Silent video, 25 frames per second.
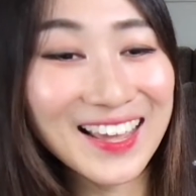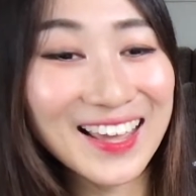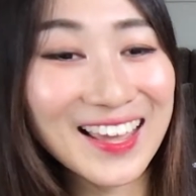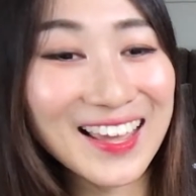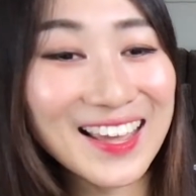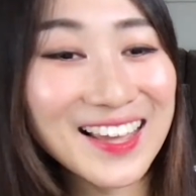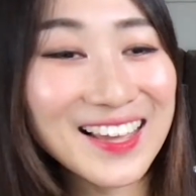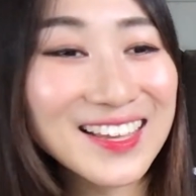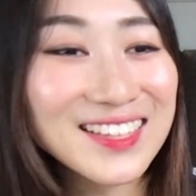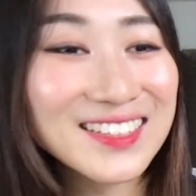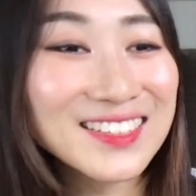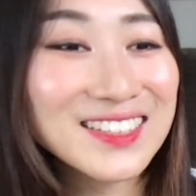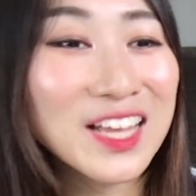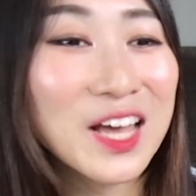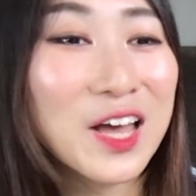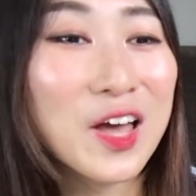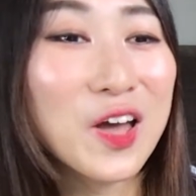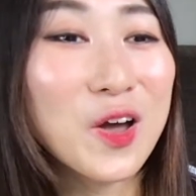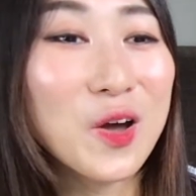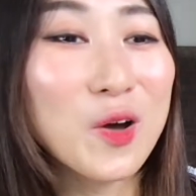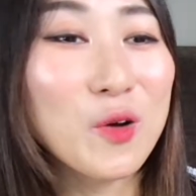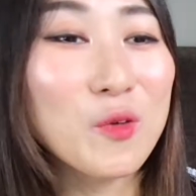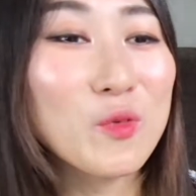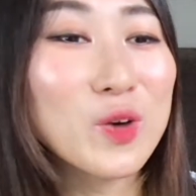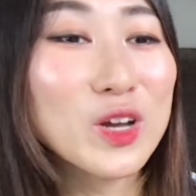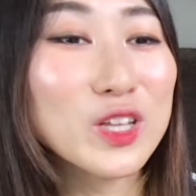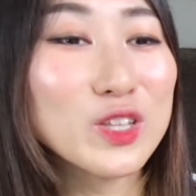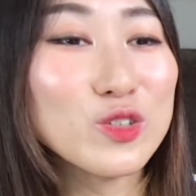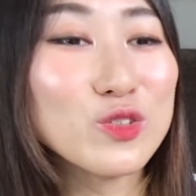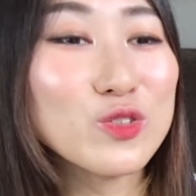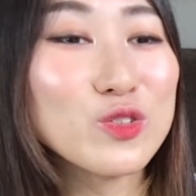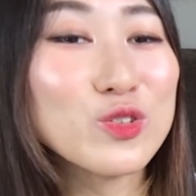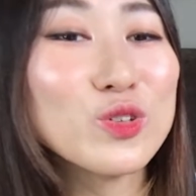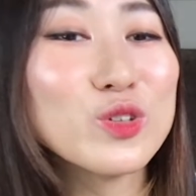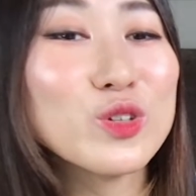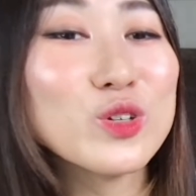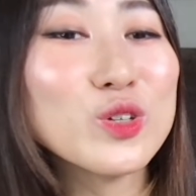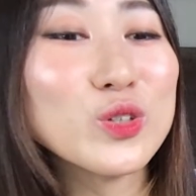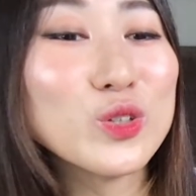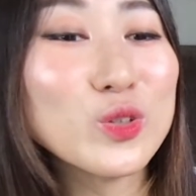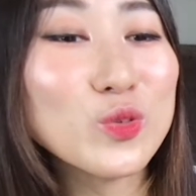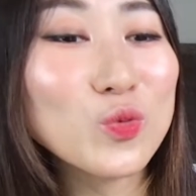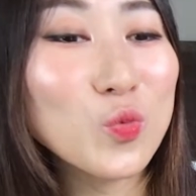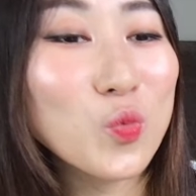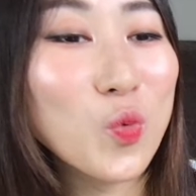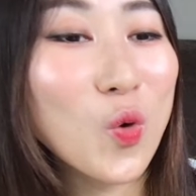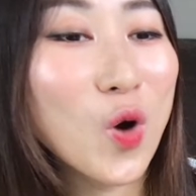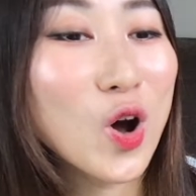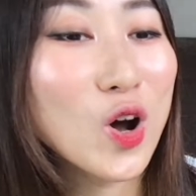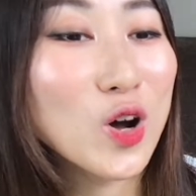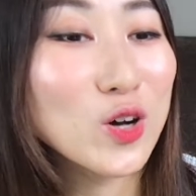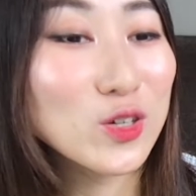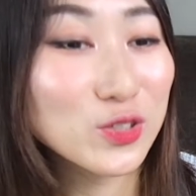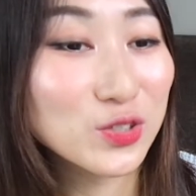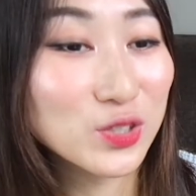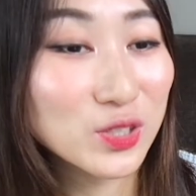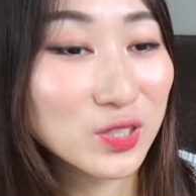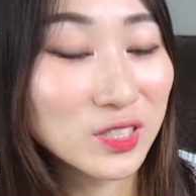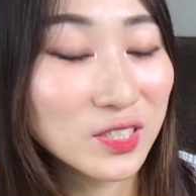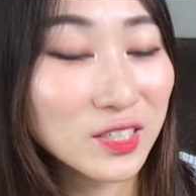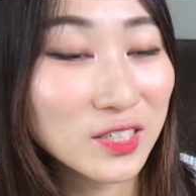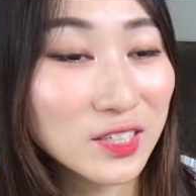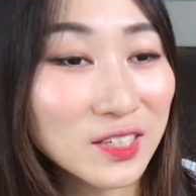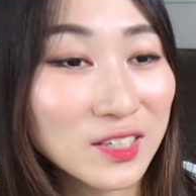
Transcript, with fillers: And when you wash